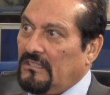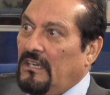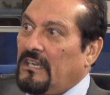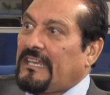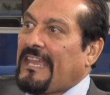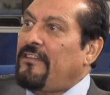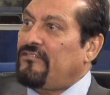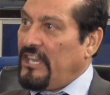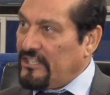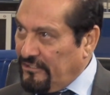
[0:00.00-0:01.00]
a
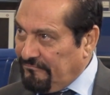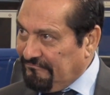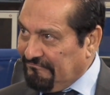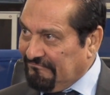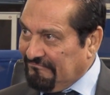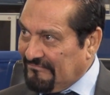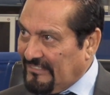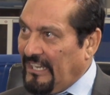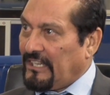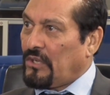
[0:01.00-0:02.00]
caveat,
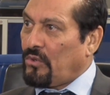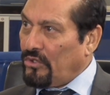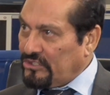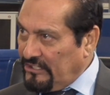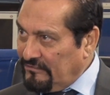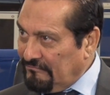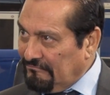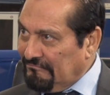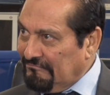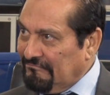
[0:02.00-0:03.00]
like a caution,
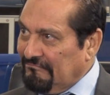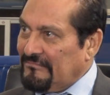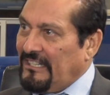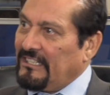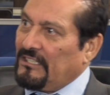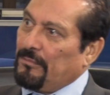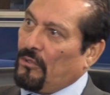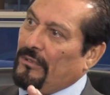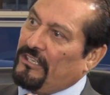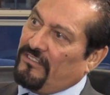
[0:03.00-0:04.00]
at the
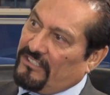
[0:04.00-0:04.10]
probate